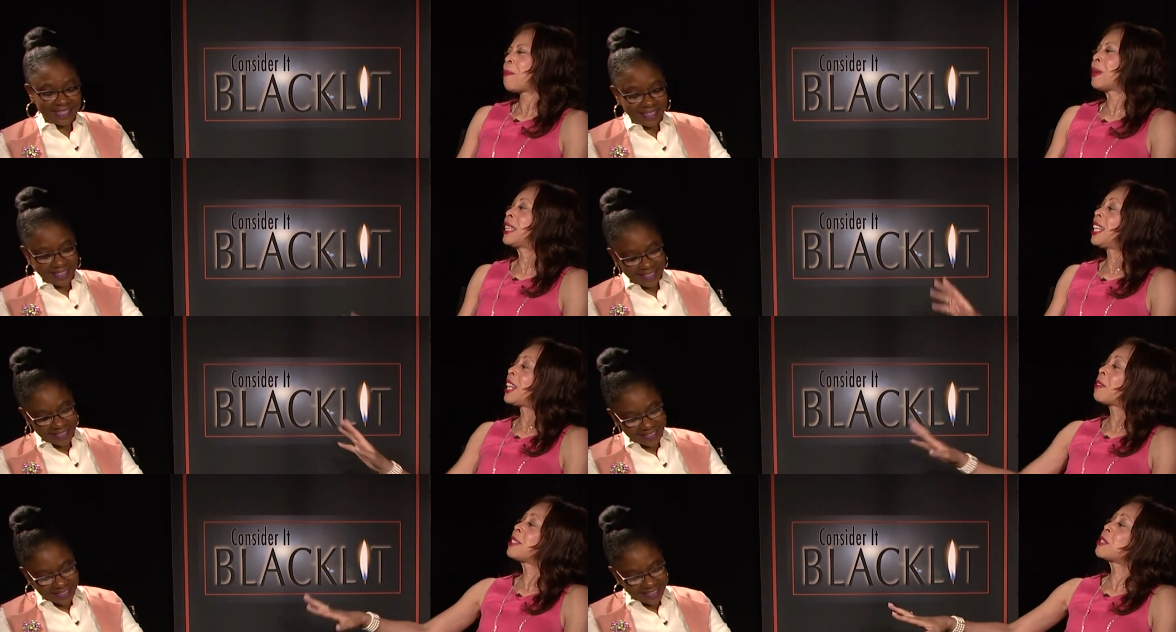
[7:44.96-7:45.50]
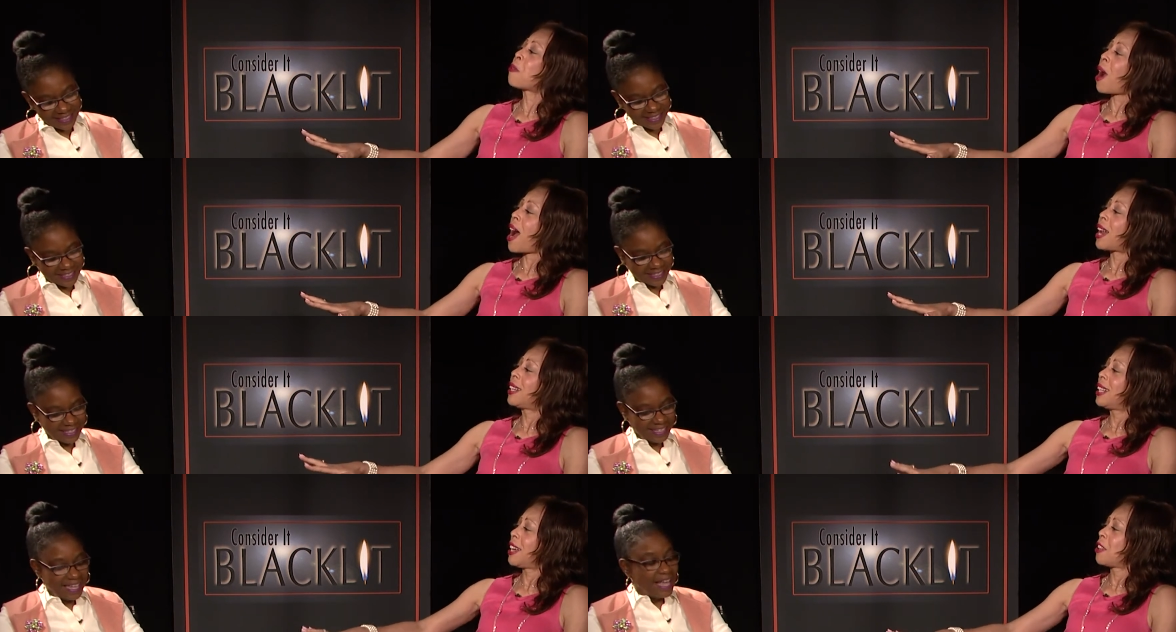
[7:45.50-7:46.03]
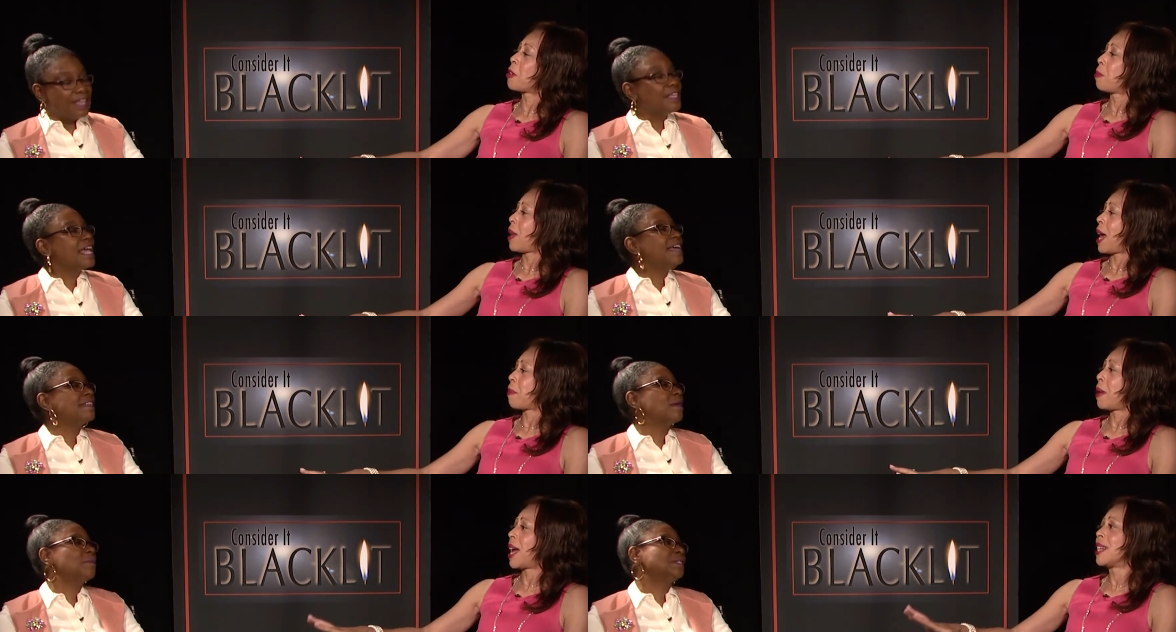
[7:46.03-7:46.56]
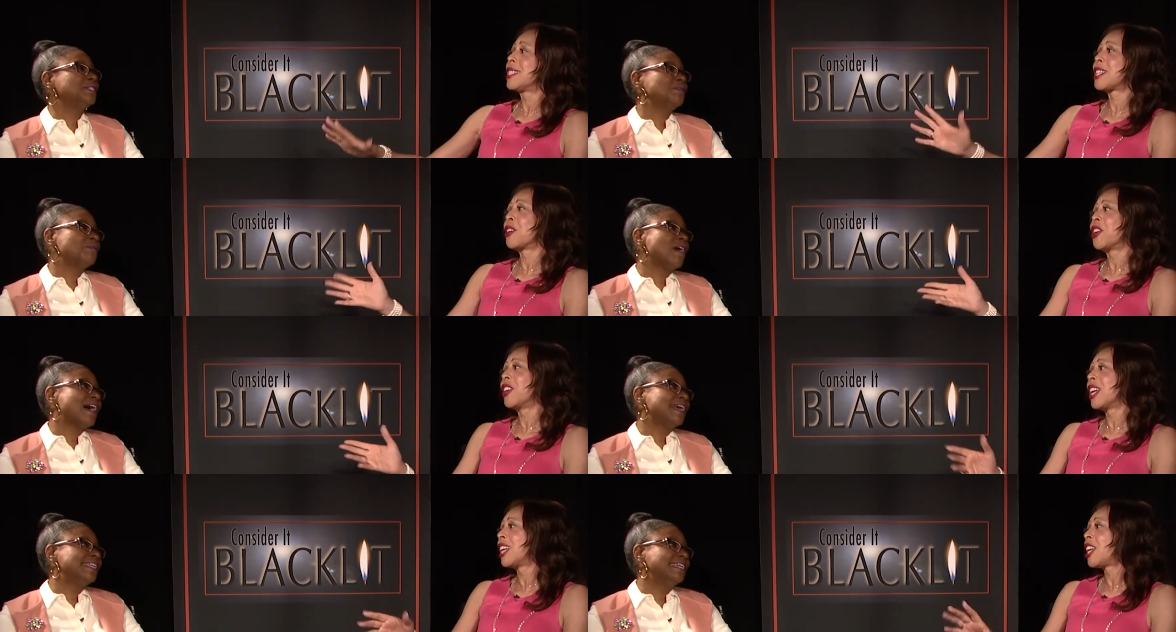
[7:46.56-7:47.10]
Speaker 1: but then there was Rod, the other. Yeah, that man, was so Rod. You
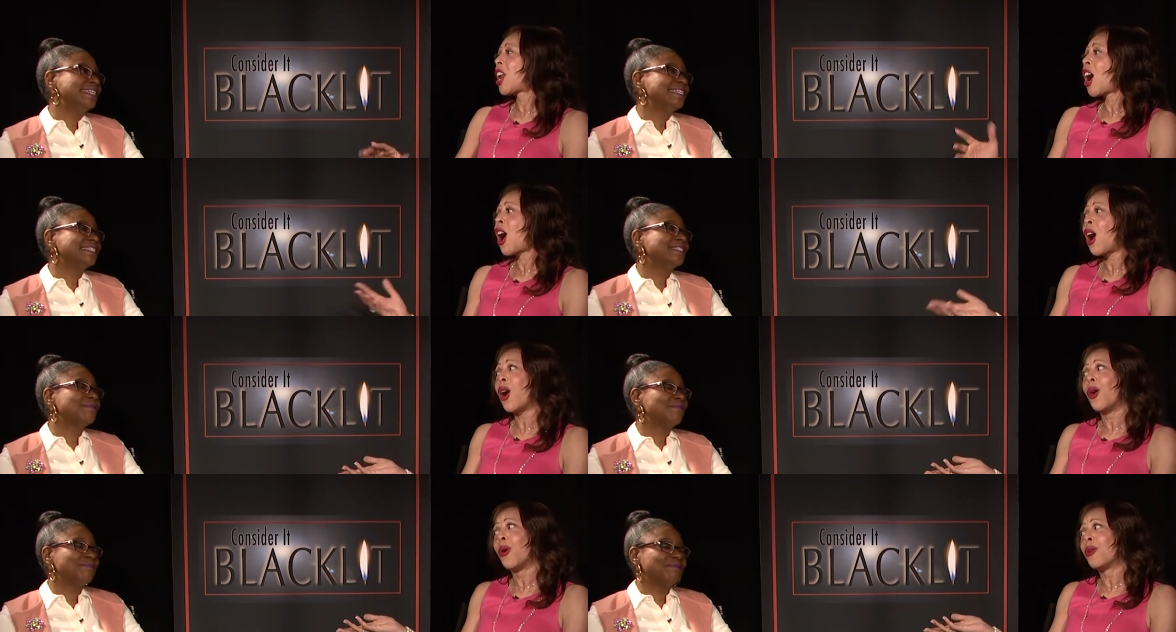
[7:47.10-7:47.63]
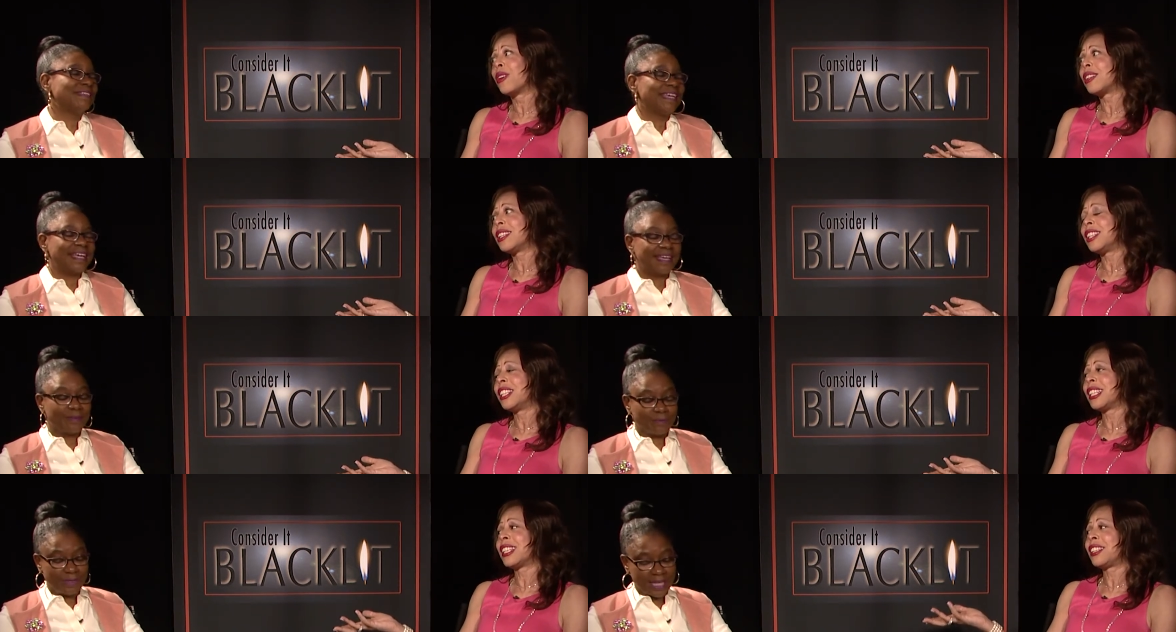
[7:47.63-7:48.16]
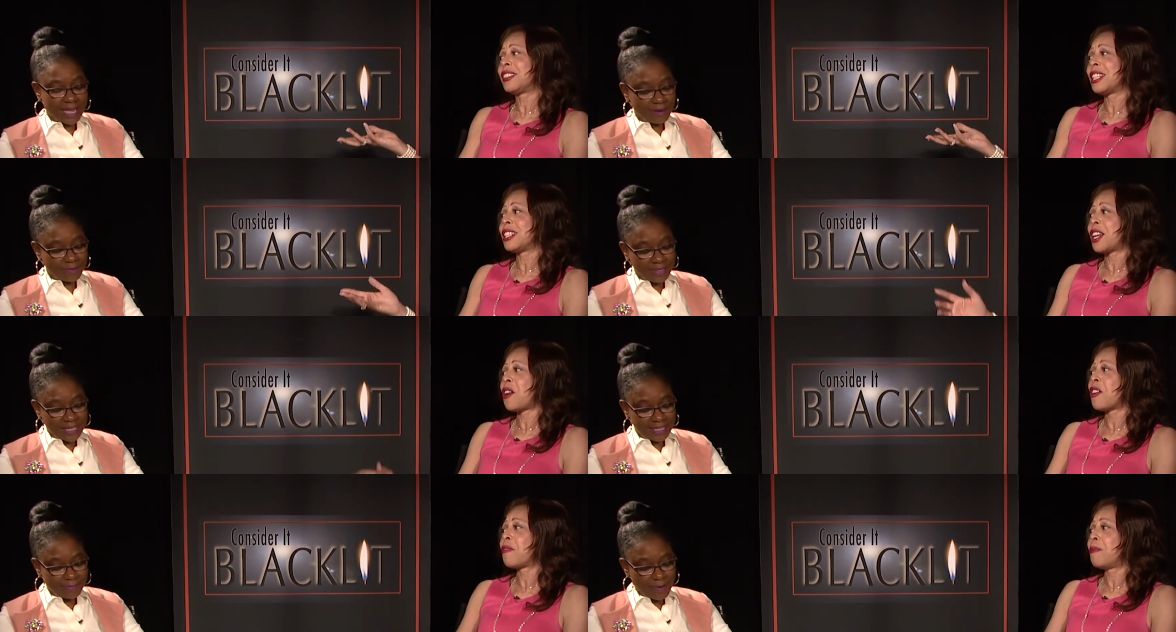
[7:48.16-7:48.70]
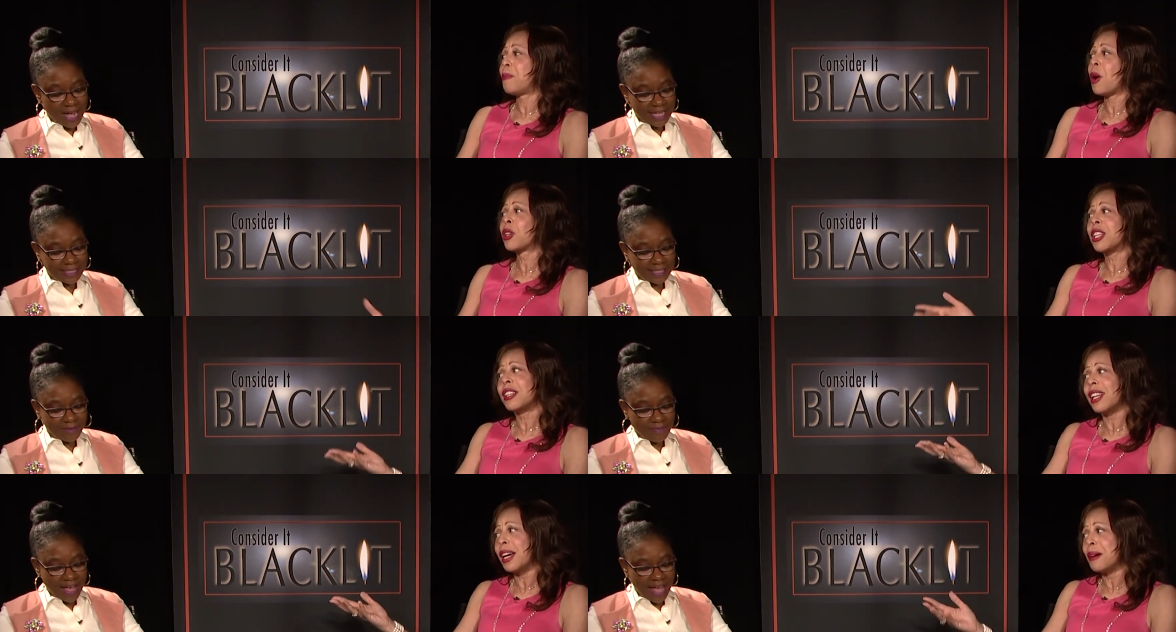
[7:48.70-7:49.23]
didn't he know. Didn't, yeah, didn't, I don't think Rod
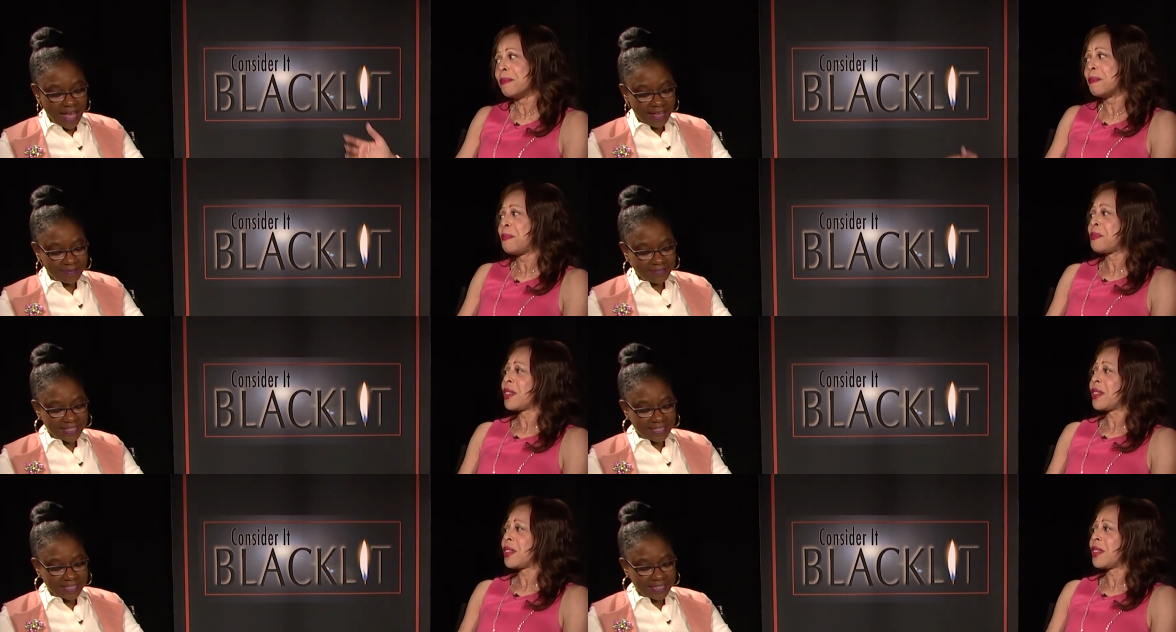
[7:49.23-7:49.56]
survived.